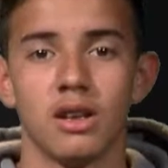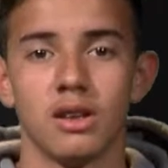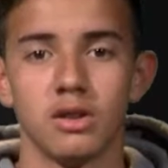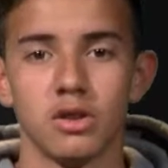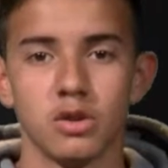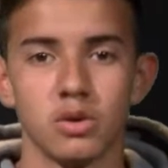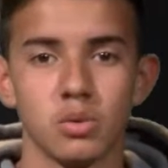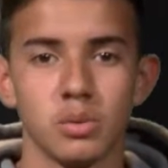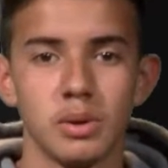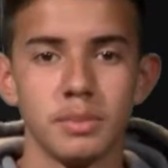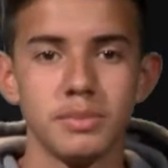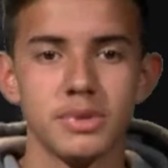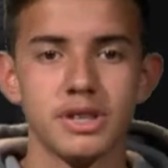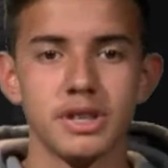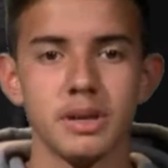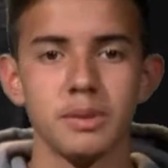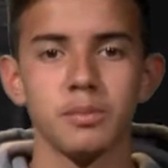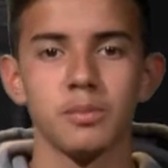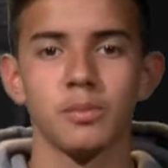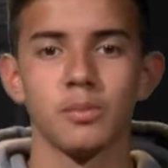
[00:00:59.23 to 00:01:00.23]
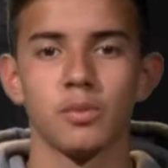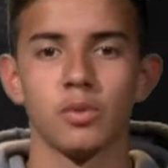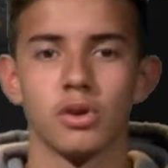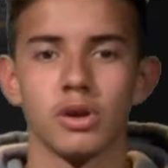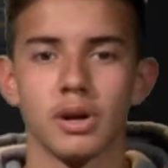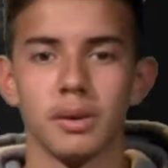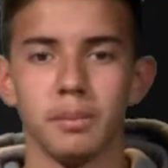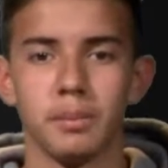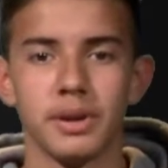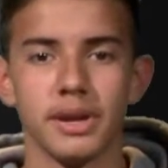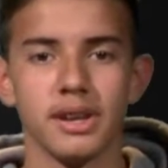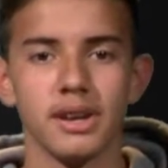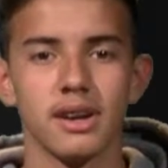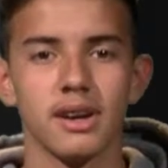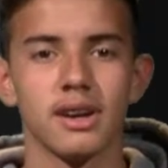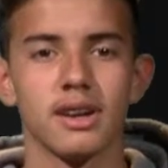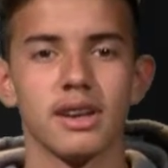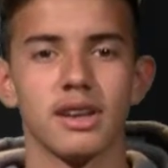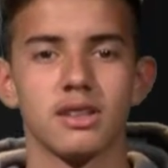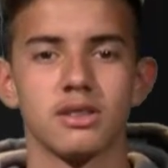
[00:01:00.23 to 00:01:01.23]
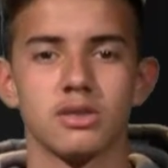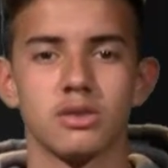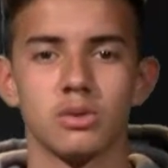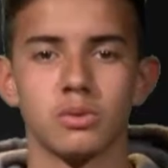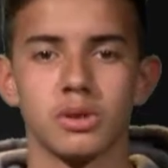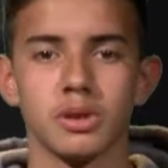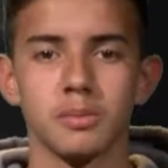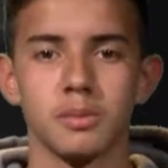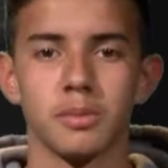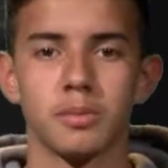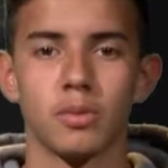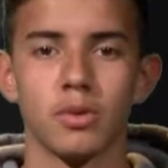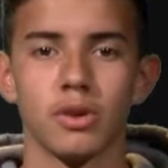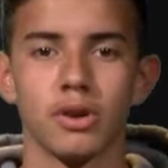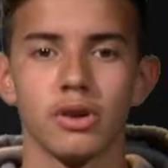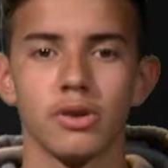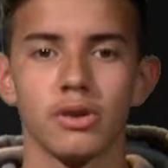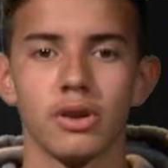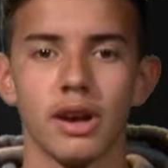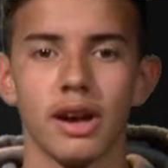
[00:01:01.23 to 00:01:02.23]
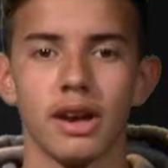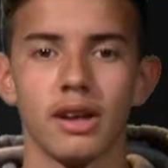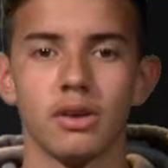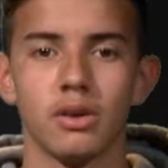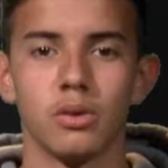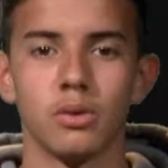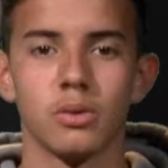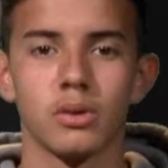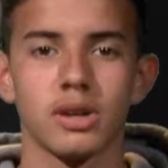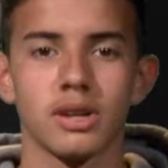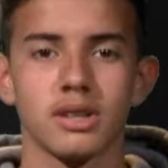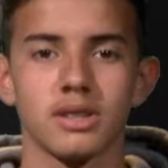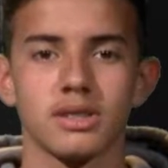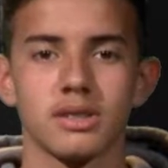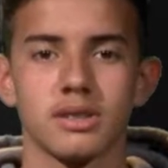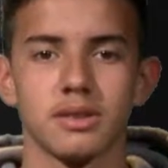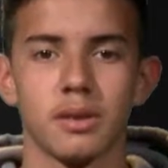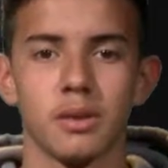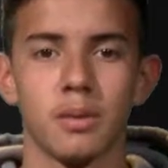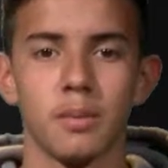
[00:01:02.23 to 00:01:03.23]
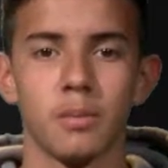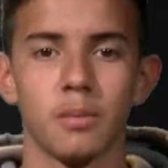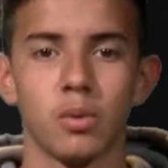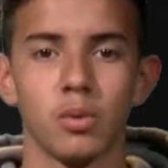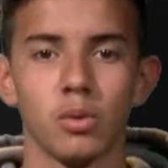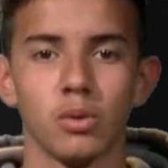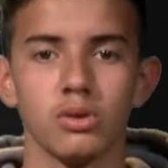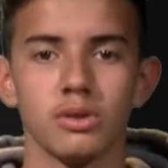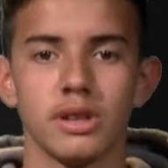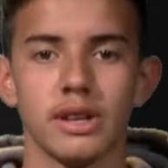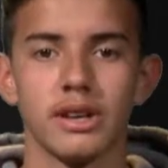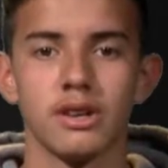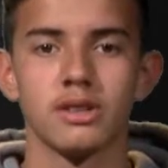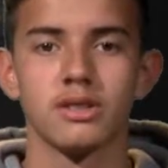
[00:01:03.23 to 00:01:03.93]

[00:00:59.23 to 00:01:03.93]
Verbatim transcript: The swim team will compete against Newark Memorial at Newark's pool later